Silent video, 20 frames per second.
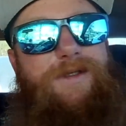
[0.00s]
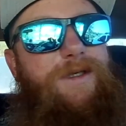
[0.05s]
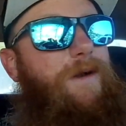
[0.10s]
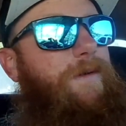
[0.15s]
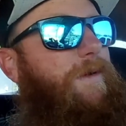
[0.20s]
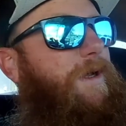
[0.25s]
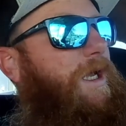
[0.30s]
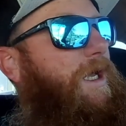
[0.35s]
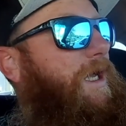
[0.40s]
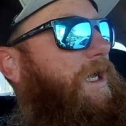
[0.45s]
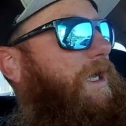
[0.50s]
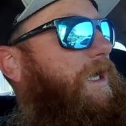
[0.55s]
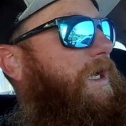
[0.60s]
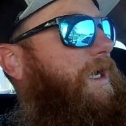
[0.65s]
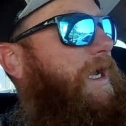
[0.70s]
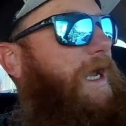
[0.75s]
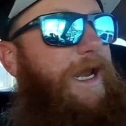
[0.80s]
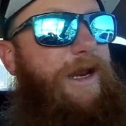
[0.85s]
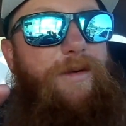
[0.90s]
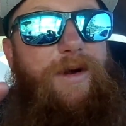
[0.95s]
So,
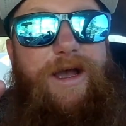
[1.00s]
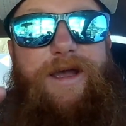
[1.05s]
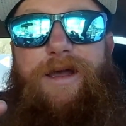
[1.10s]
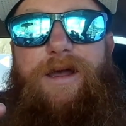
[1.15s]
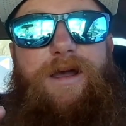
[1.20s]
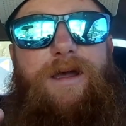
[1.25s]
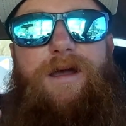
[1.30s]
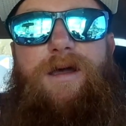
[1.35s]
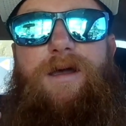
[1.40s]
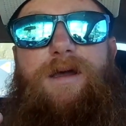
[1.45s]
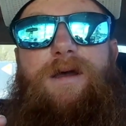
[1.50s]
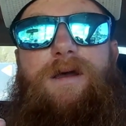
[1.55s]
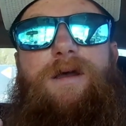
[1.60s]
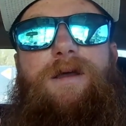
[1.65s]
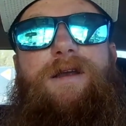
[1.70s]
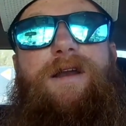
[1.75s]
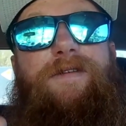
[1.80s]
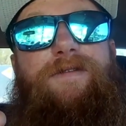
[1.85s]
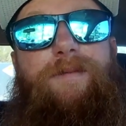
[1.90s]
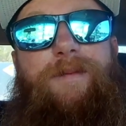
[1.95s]
anyway,
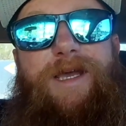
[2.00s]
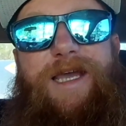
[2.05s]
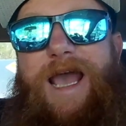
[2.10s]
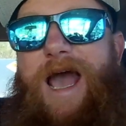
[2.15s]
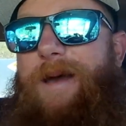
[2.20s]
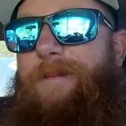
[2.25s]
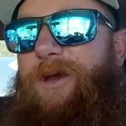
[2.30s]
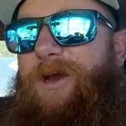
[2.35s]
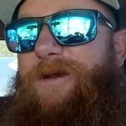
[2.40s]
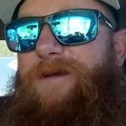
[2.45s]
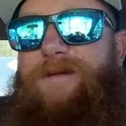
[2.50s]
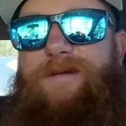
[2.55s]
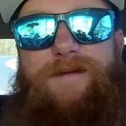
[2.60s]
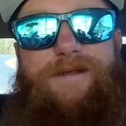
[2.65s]
enough of me yapping.